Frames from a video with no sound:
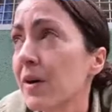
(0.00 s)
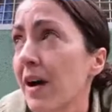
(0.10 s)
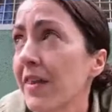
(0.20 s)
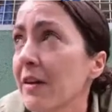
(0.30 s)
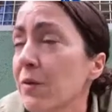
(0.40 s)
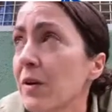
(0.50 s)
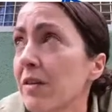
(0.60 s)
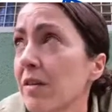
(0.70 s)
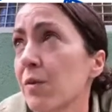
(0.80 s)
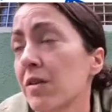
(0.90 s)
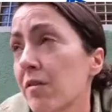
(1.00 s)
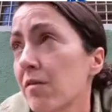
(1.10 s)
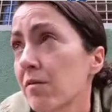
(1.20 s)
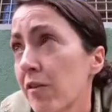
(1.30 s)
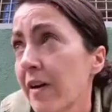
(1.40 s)
might be
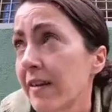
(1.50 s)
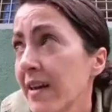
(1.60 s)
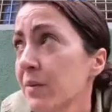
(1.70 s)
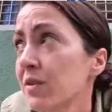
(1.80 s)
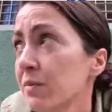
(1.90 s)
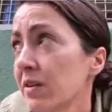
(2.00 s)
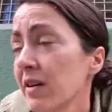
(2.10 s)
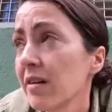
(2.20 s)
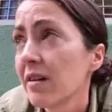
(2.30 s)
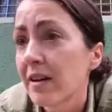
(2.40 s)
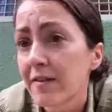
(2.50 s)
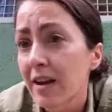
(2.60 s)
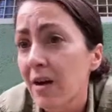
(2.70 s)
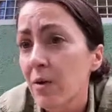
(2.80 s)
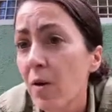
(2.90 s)
apes in particular, given how
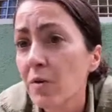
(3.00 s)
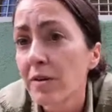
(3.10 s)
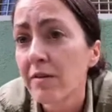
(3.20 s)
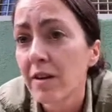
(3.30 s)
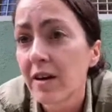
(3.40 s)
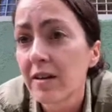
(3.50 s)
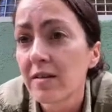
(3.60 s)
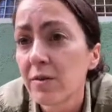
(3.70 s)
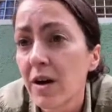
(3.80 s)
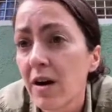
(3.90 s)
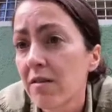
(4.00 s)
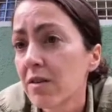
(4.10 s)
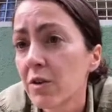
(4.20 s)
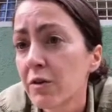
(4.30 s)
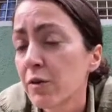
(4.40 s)
closely related we are. A good rule
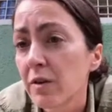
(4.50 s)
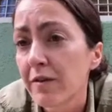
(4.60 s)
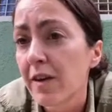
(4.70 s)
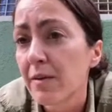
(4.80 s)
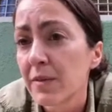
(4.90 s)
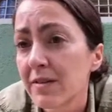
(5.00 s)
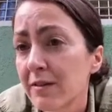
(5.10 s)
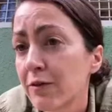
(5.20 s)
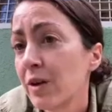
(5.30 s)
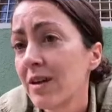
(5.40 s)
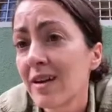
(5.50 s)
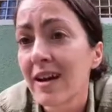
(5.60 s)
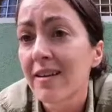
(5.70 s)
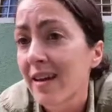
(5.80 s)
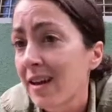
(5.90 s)
of thumb is if we can get it, they can
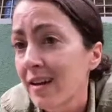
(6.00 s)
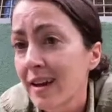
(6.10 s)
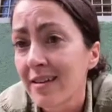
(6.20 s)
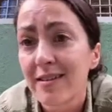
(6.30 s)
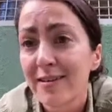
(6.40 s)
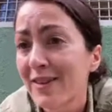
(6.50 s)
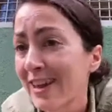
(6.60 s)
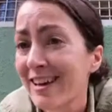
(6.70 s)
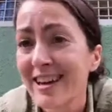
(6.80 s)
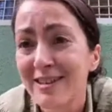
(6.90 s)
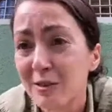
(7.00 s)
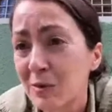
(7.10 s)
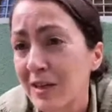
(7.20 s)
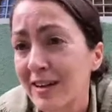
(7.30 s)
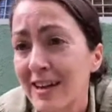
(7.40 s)
get it. If they can get it, we can get
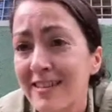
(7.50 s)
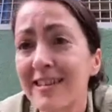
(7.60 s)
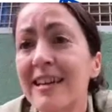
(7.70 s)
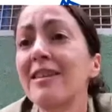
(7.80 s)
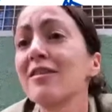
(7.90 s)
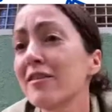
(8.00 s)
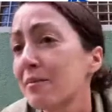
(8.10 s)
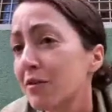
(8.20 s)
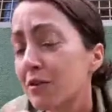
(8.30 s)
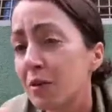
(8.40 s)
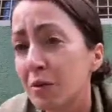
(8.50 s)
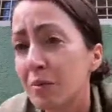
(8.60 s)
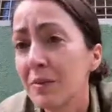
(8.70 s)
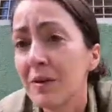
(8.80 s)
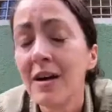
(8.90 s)
it in some form.
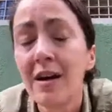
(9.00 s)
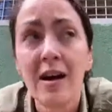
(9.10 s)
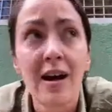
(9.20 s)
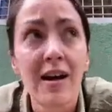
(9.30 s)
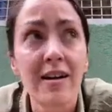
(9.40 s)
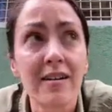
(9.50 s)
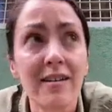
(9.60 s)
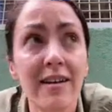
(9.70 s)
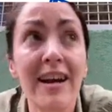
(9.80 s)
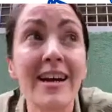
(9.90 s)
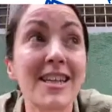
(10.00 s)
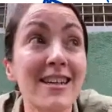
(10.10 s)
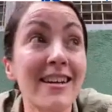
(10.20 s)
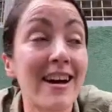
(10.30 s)
Uh, and actually, um,